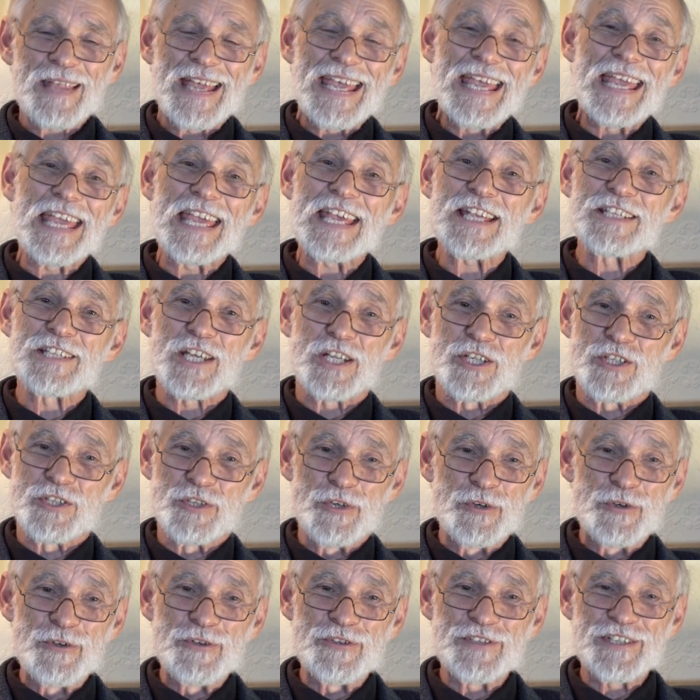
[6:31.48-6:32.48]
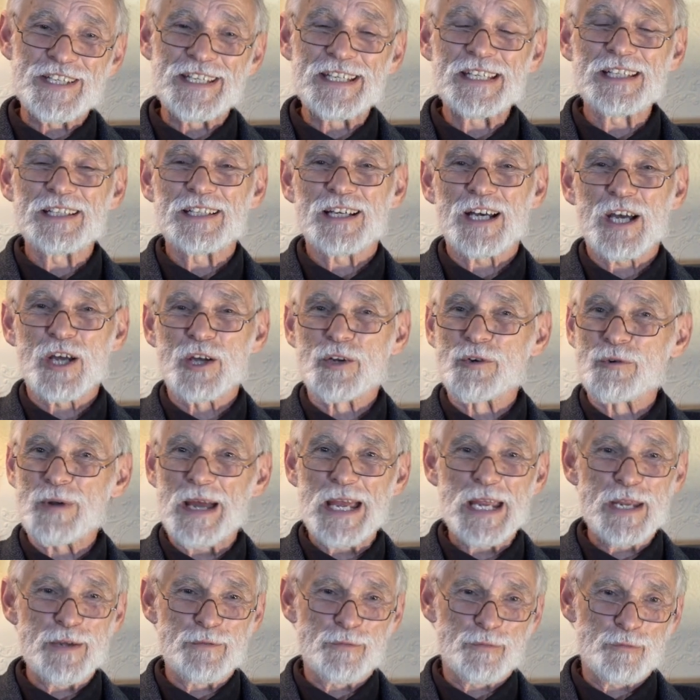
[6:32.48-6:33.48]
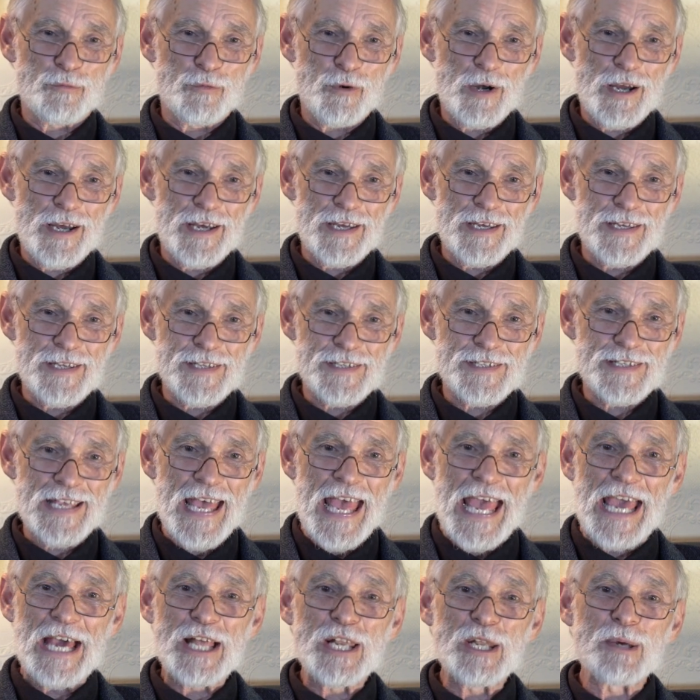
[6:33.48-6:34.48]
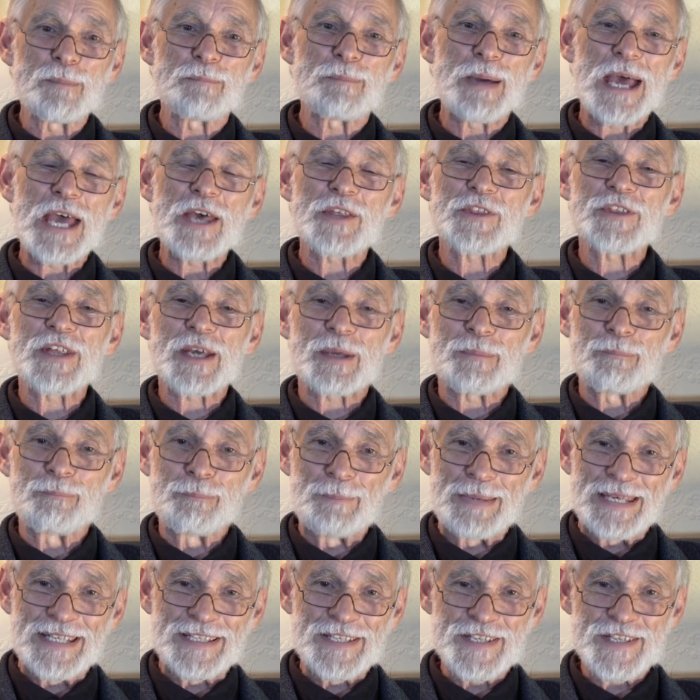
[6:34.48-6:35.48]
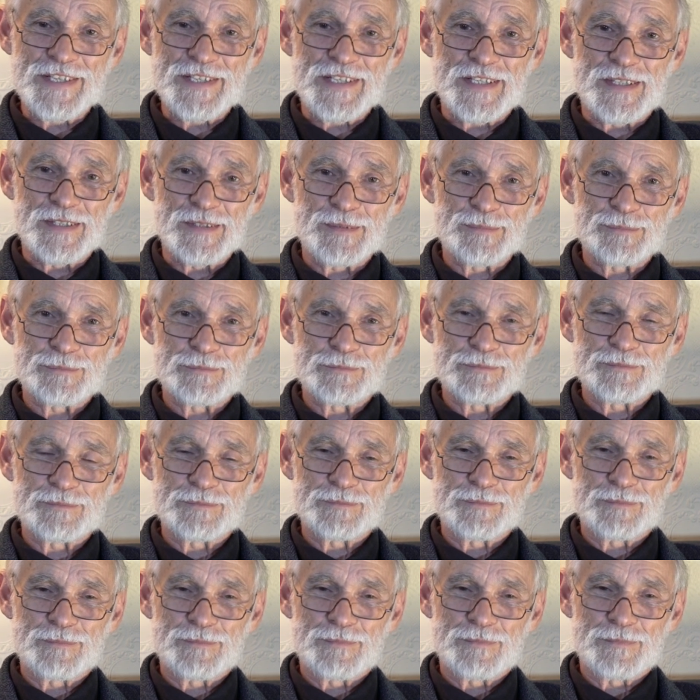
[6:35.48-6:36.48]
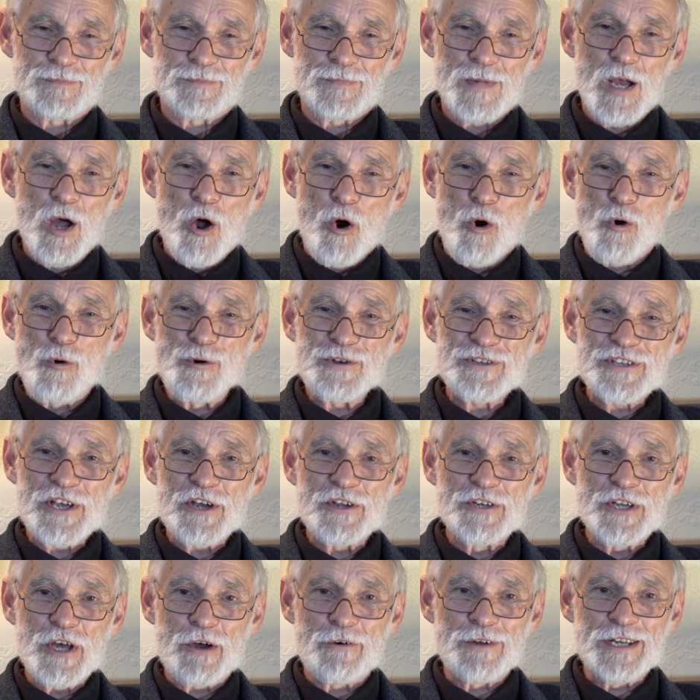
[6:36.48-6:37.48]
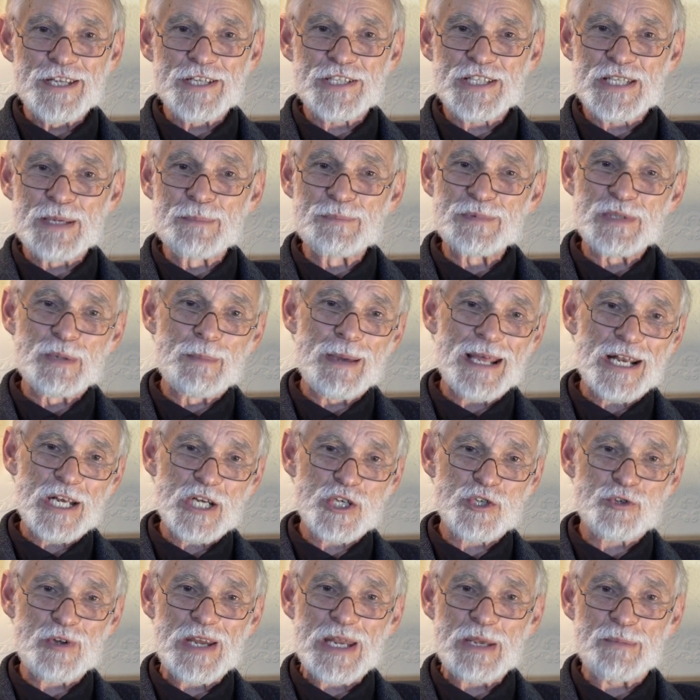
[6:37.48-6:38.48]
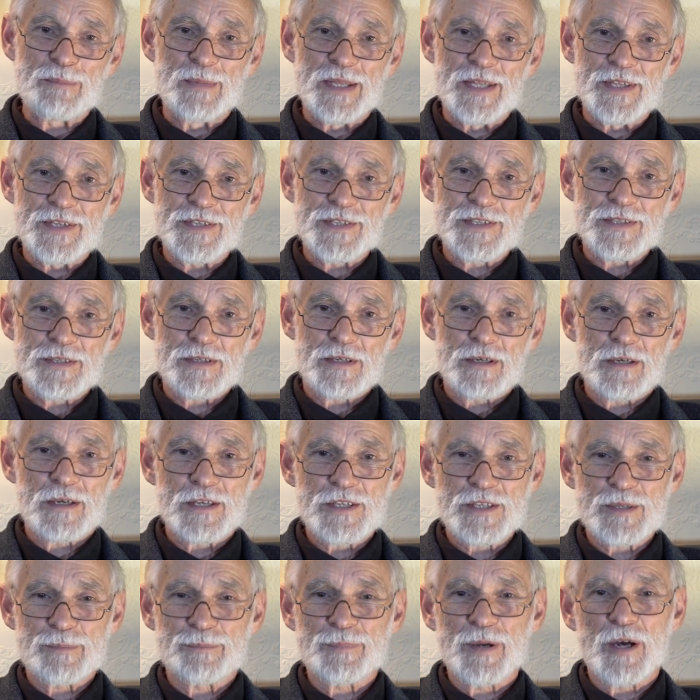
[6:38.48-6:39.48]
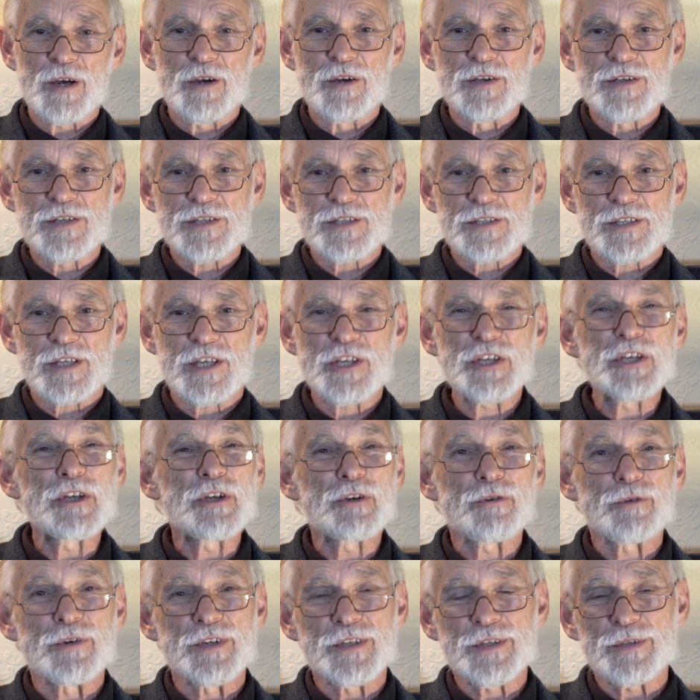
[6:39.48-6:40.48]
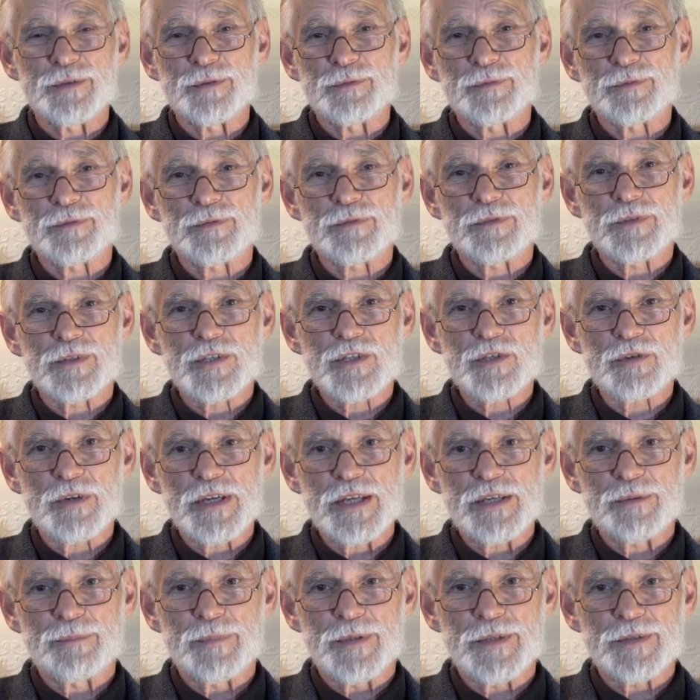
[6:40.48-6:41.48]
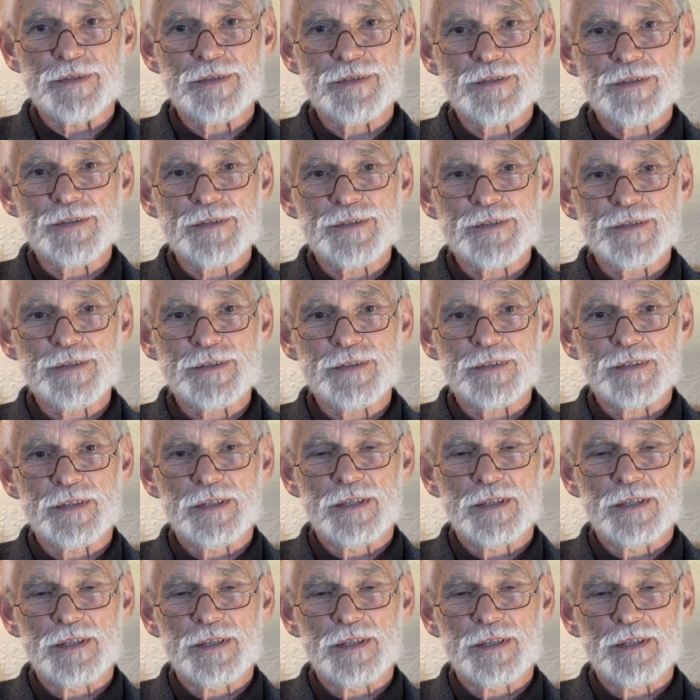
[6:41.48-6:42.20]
Here's a doozy, a great phrase, allopathic medicine, also known as symptomatic treatments as opposed to curative treatments.